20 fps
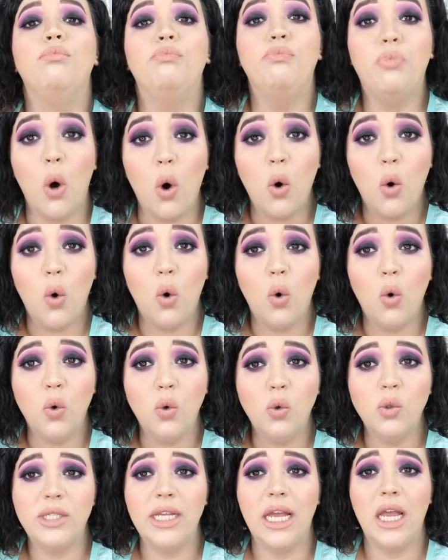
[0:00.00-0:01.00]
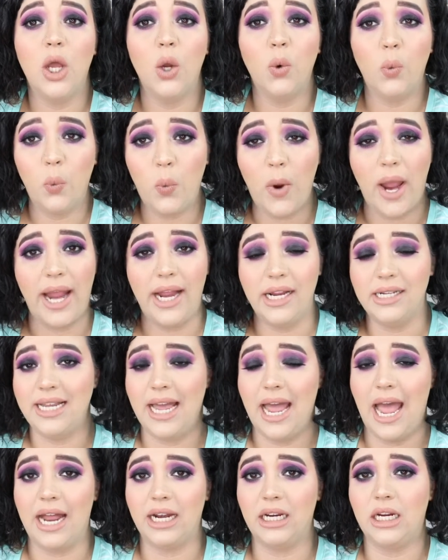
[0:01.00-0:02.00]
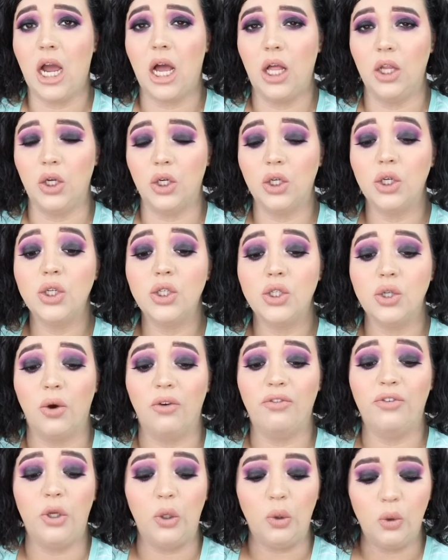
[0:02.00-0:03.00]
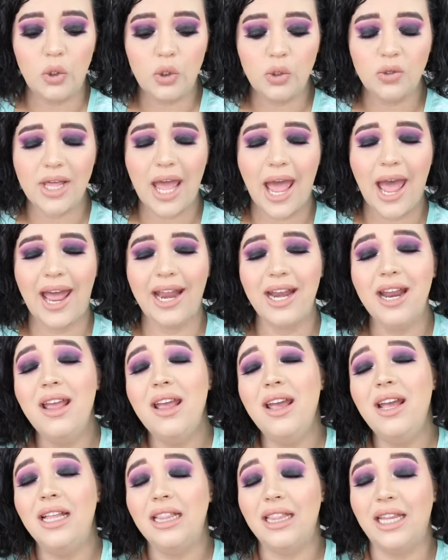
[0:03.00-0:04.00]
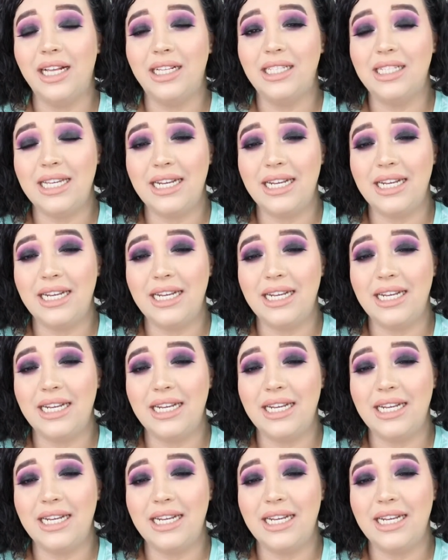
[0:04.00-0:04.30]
bold way to add color. So if you do that, like